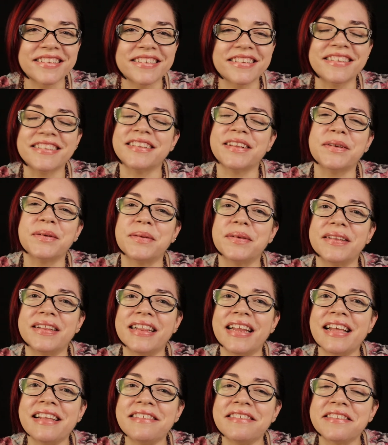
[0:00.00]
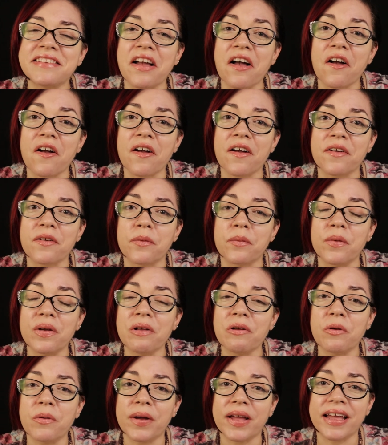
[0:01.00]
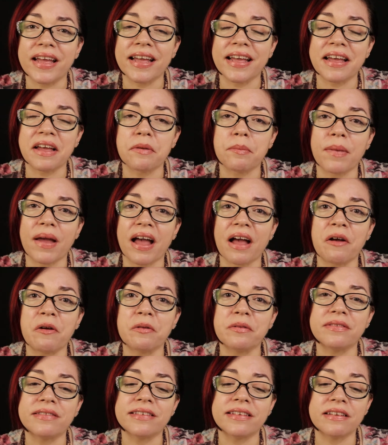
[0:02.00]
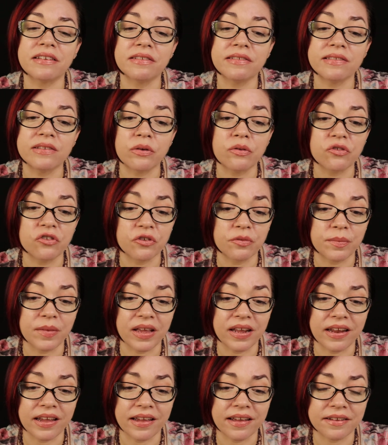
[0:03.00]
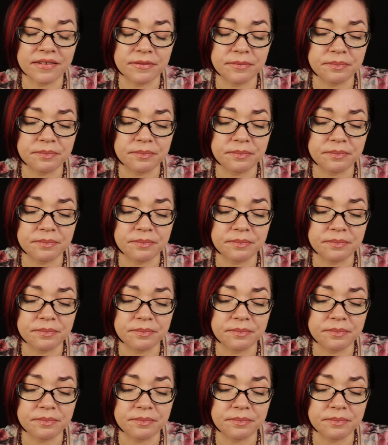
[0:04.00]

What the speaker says: So let's talk real quick about social media.